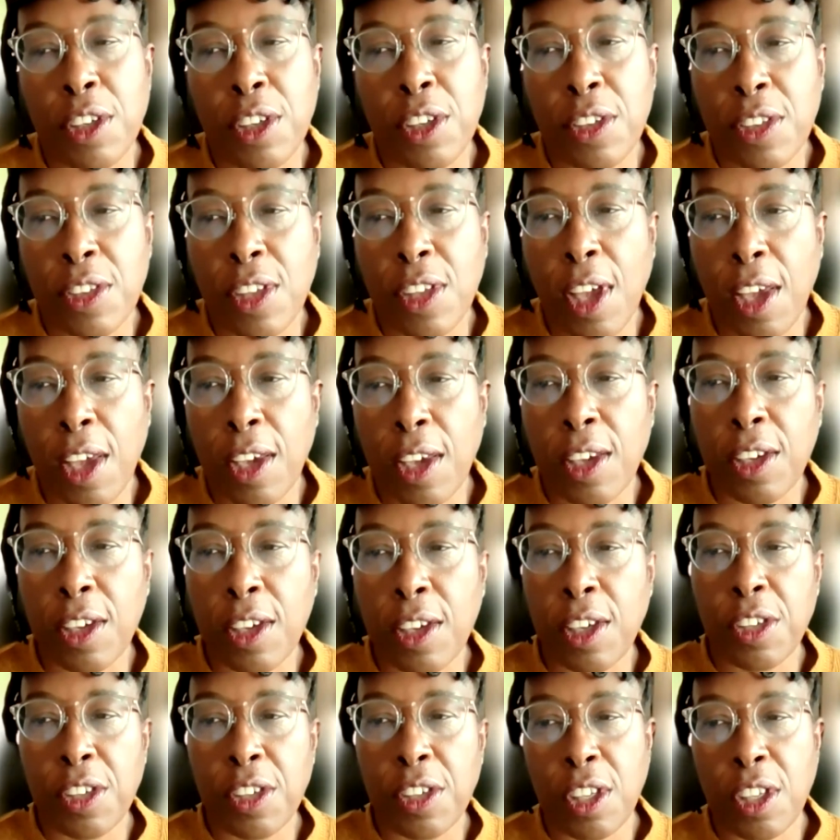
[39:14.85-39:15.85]
she's saying,
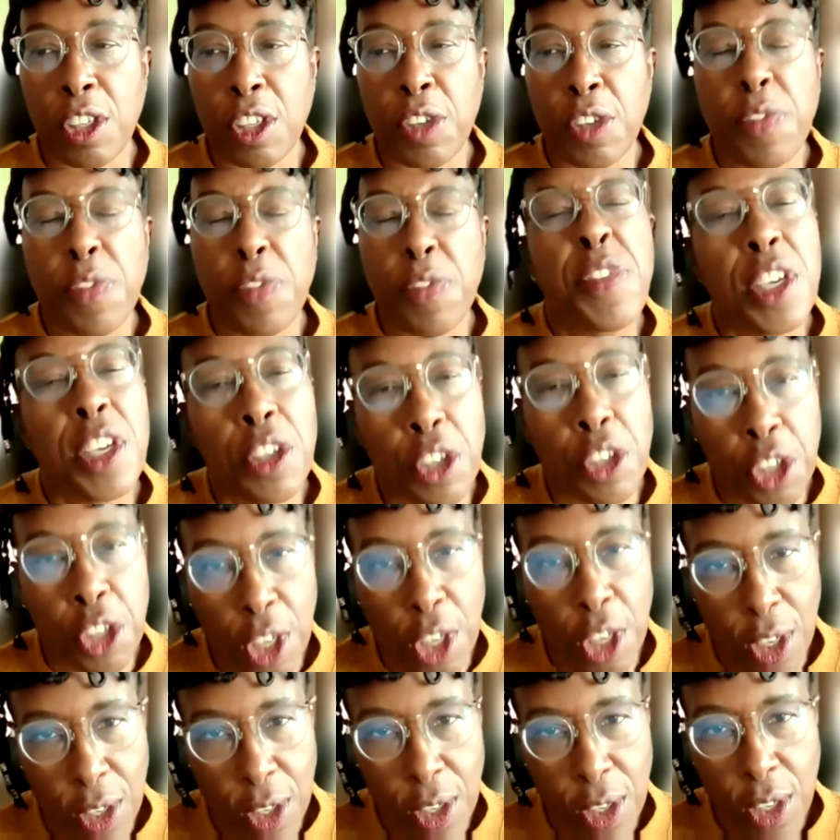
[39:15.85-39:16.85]
is such a
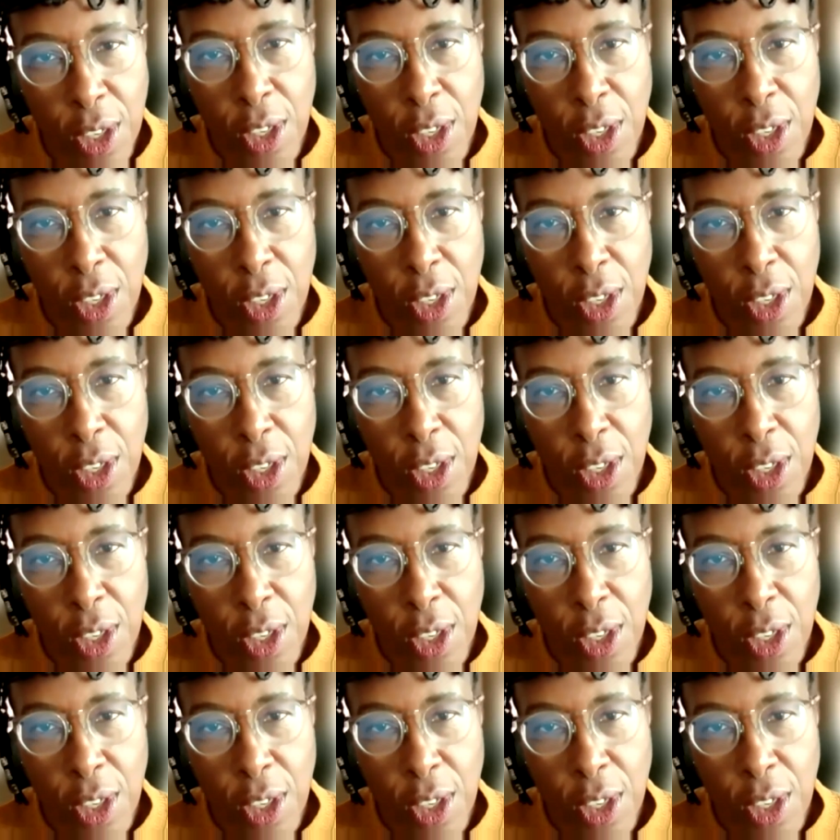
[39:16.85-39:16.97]
feature